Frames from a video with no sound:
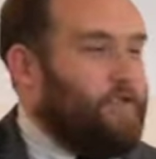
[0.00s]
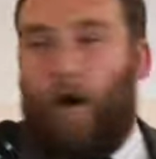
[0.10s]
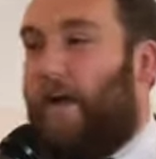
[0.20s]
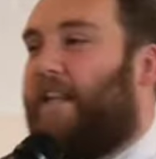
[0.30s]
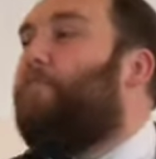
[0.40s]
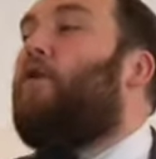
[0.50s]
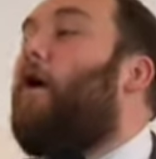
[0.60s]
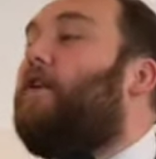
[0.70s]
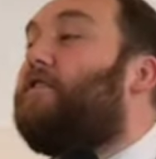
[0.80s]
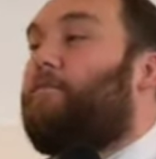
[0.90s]
So how could they
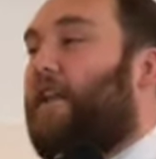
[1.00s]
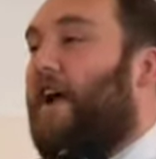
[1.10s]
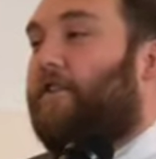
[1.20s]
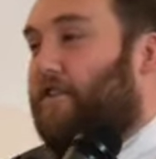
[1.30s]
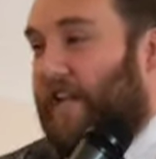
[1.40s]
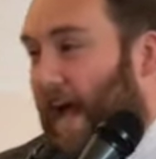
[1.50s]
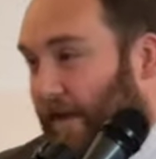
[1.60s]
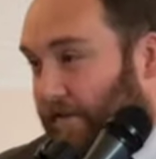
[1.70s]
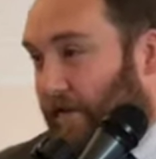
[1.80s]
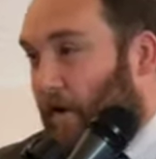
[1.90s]
possibly
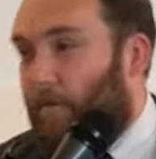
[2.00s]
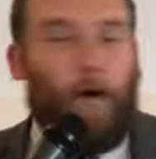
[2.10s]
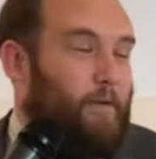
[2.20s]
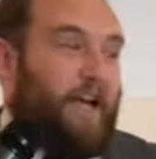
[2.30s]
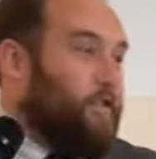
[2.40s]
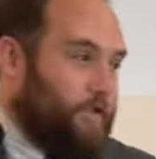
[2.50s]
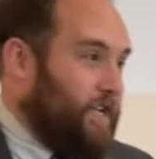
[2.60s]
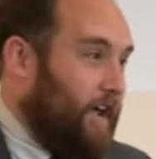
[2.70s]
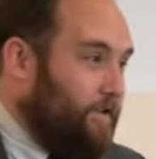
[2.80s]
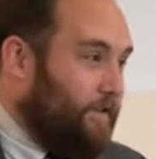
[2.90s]
understand what we
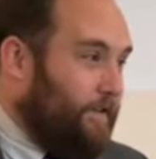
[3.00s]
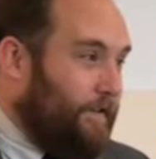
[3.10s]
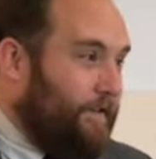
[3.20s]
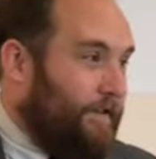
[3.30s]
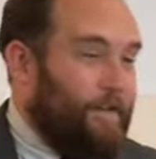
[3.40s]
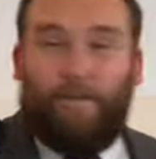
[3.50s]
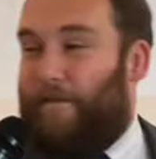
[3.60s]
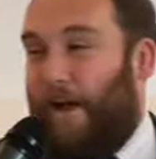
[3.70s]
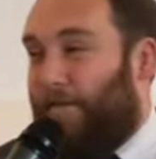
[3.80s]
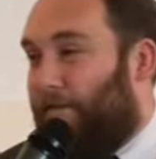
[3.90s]
understand?
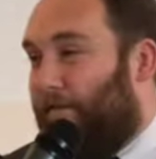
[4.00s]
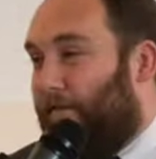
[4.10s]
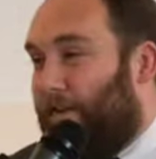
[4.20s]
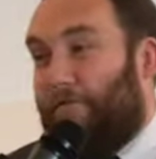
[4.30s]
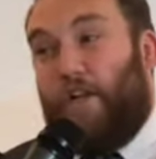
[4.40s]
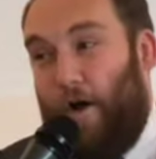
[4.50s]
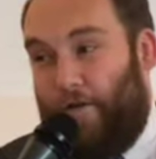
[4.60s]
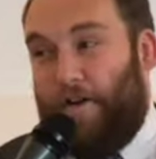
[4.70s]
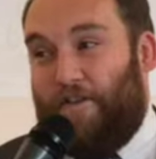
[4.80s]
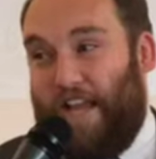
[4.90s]
Right? That was a lot of
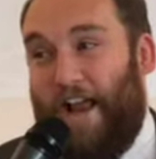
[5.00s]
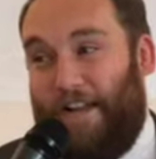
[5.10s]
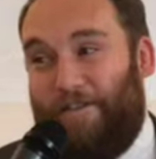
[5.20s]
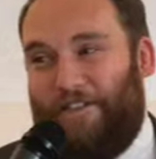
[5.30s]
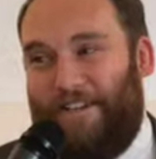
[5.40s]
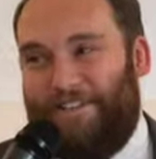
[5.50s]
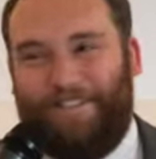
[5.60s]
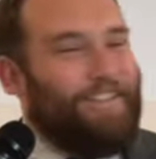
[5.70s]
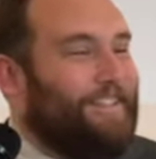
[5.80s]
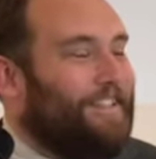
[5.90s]
understanding, wasn't
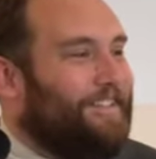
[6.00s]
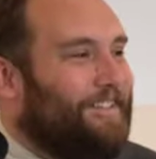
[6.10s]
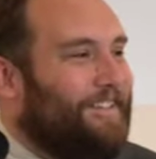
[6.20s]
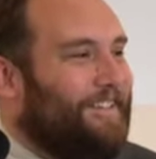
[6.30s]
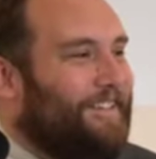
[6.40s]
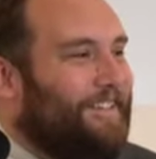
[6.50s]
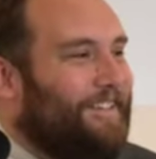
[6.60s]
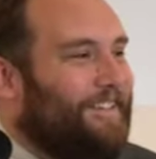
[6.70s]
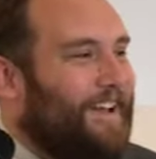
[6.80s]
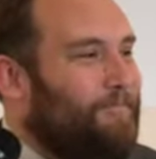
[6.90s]
it?
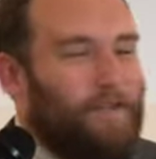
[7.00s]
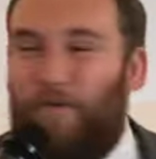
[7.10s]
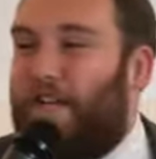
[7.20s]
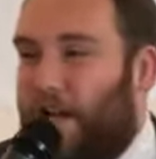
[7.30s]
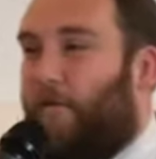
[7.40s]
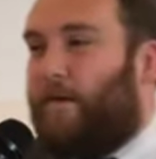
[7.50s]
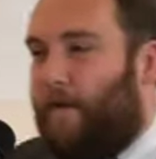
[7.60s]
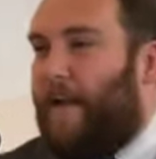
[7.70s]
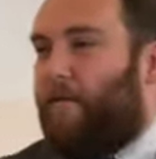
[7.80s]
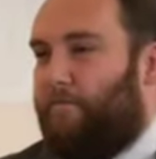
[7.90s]
Right? But don't you love it
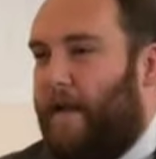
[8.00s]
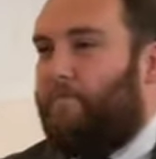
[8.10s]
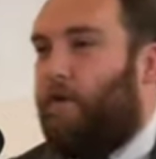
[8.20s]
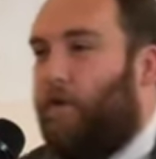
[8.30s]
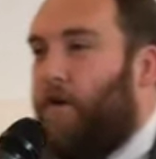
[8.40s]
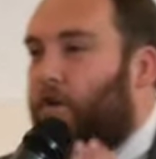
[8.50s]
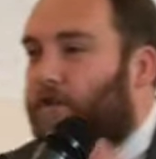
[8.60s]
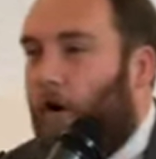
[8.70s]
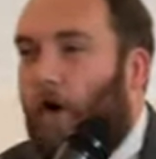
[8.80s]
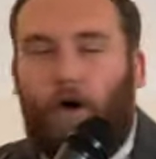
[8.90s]
whenever people
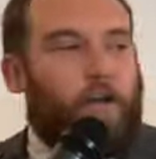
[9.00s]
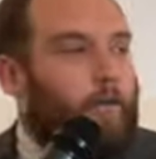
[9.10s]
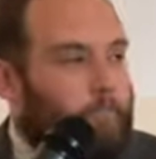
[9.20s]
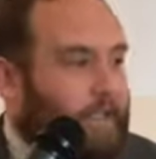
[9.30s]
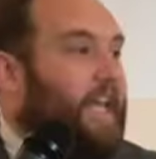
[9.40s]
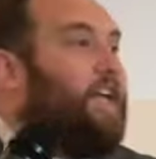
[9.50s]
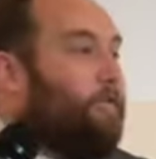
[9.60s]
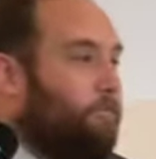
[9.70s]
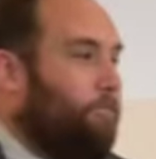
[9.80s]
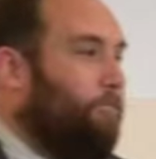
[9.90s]
talk
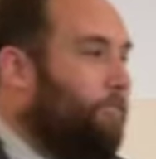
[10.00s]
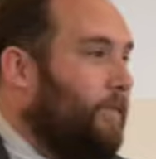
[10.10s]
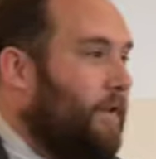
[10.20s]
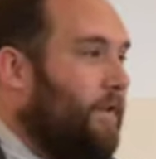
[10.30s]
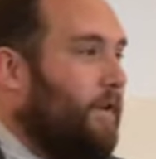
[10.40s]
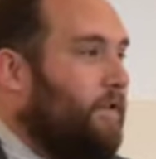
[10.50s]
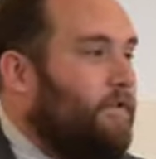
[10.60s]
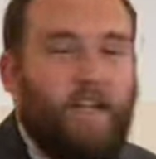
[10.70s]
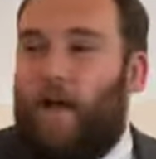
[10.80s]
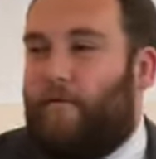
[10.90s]
plain?
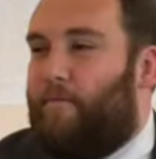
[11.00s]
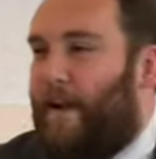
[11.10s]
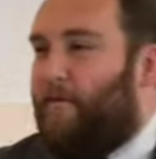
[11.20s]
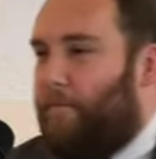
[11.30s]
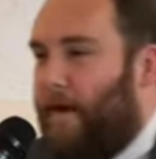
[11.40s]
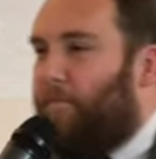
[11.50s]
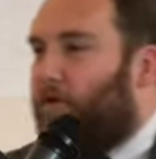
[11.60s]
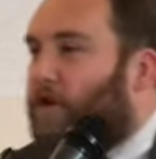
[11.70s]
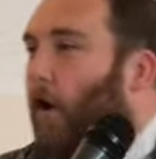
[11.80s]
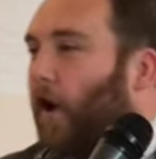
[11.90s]
Don't you love it whenever people
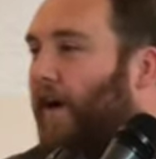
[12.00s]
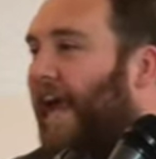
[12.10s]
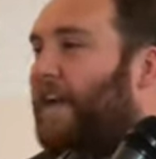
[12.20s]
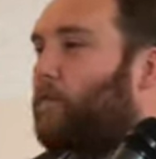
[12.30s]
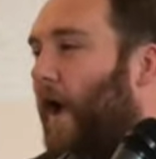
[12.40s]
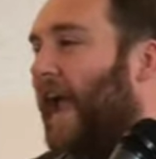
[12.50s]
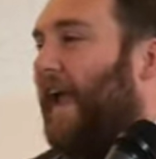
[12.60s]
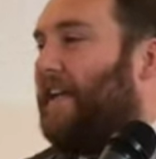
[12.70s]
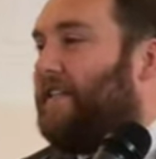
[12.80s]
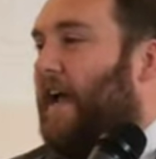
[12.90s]
talk in
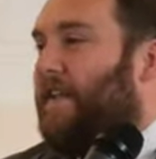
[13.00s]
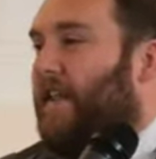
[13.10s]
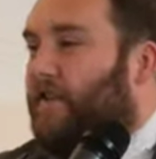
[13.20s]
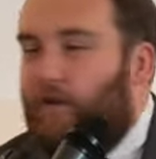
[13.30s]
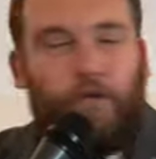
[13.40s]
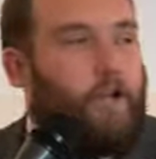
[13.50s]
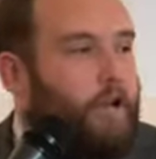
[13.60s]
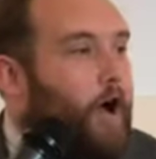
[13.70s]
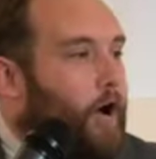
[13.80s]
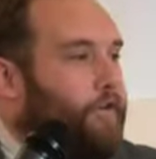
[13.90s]
ways that you
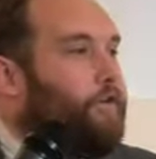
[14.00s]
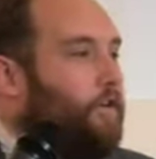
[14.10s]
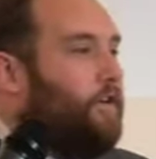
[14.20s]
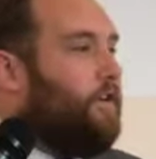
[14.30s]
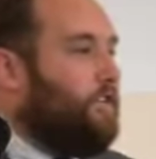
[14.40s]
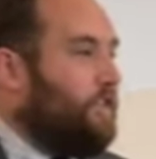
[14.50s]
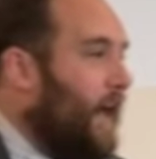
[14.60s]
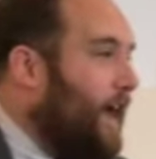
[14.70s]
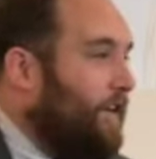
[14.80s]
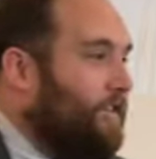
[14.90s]
can
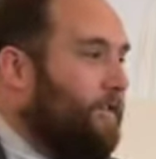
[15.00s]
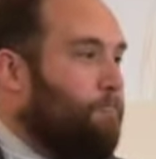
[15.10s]
understand?